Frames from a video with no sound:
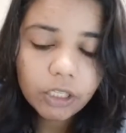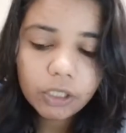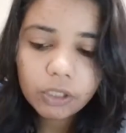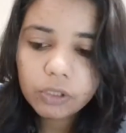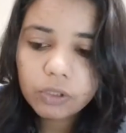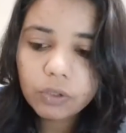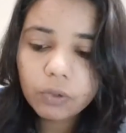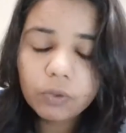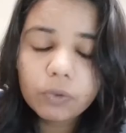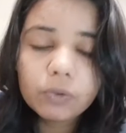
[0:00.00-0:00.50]

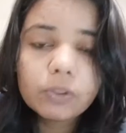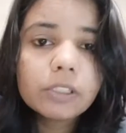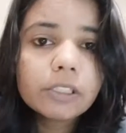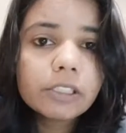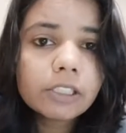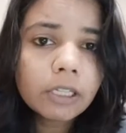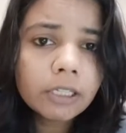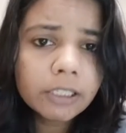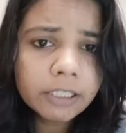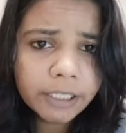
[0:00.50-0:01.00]
So
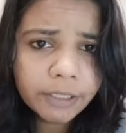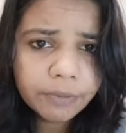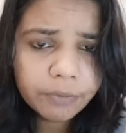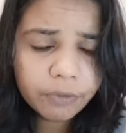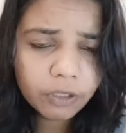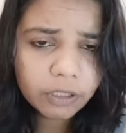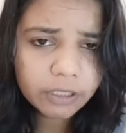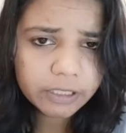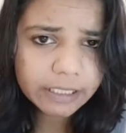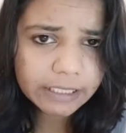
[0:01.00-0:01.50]
study
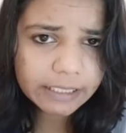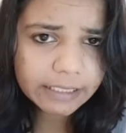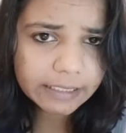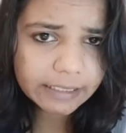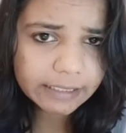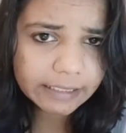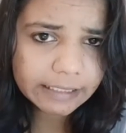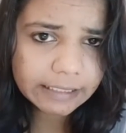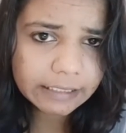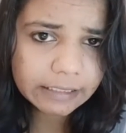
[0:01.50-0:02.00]
for this
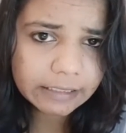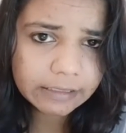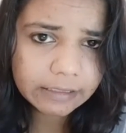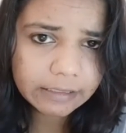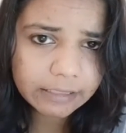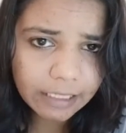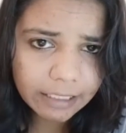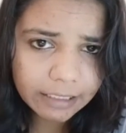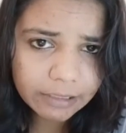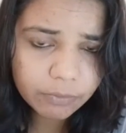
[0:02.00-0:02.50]
is
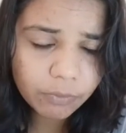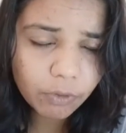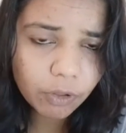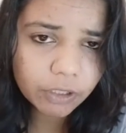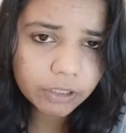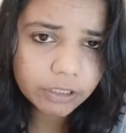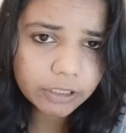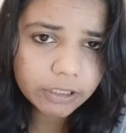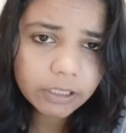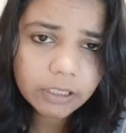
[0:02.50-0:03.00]
drill
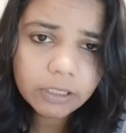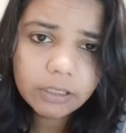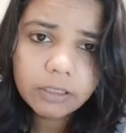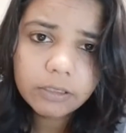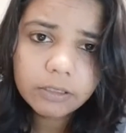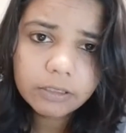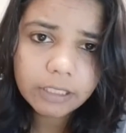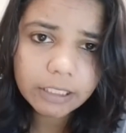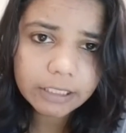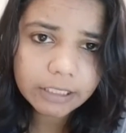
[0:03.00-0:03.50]
water,
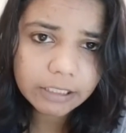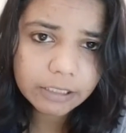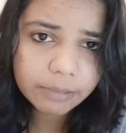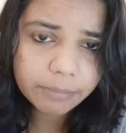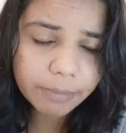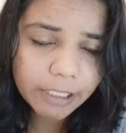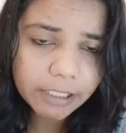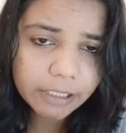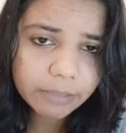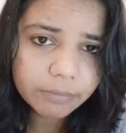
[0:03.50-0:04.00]
that is
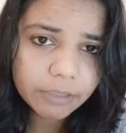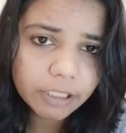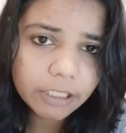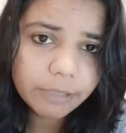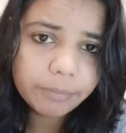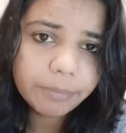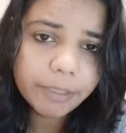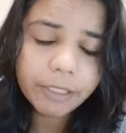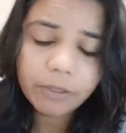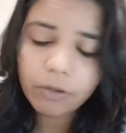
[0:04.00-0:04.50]

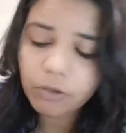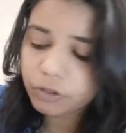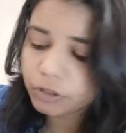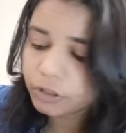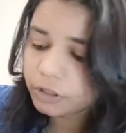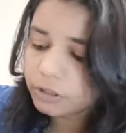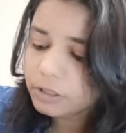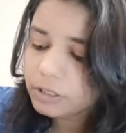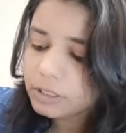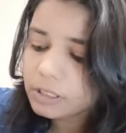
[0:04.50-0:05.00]
preliminary
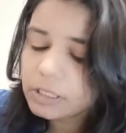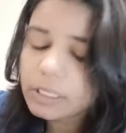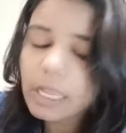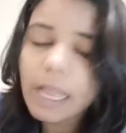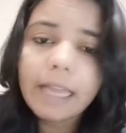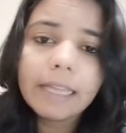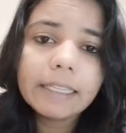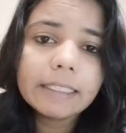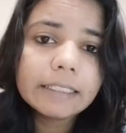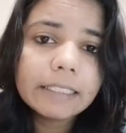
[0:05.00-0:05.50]
precautions,
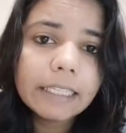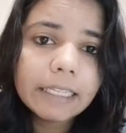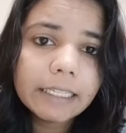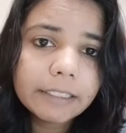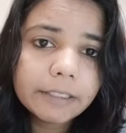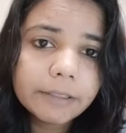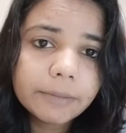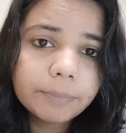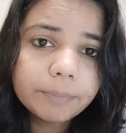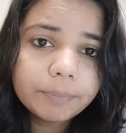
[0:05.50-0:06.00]
and
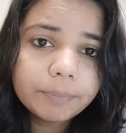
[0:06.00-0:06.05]
then